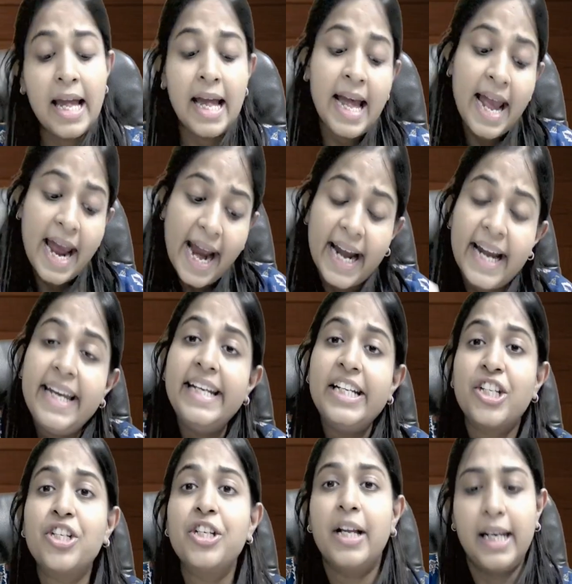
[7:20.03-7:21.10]

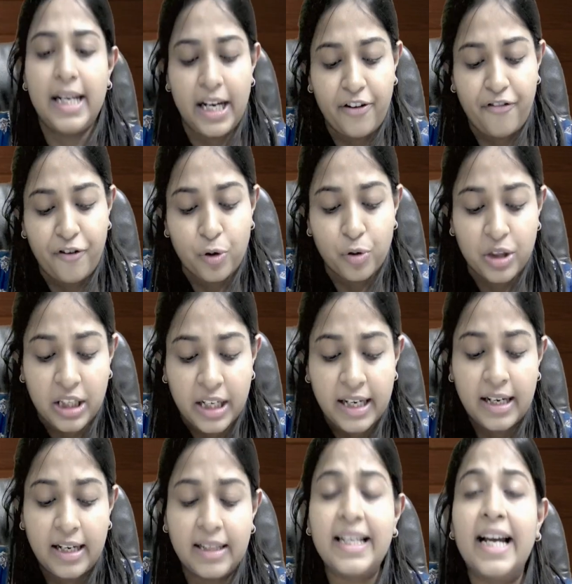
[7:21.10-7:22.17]
Additionally, if you think
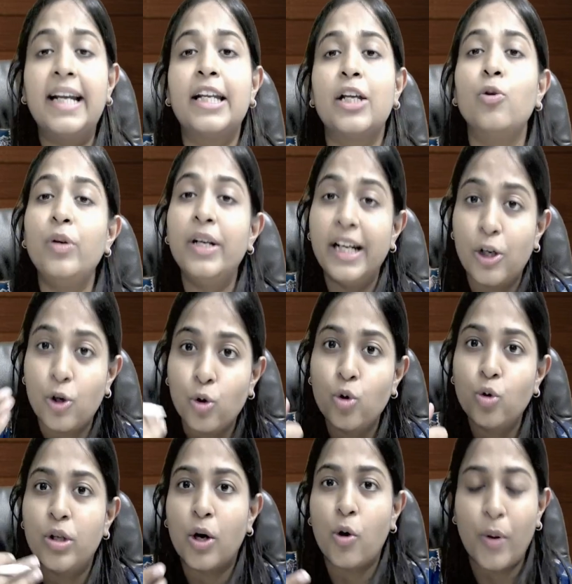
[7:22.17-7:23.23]
that you need to do the
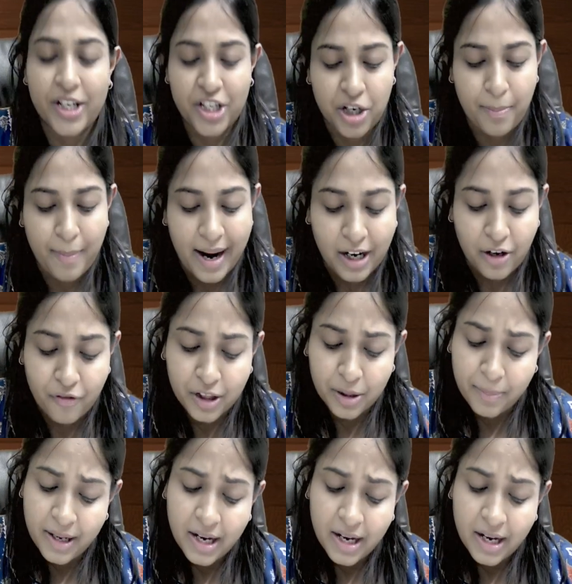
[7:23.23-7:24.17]
question bank with me,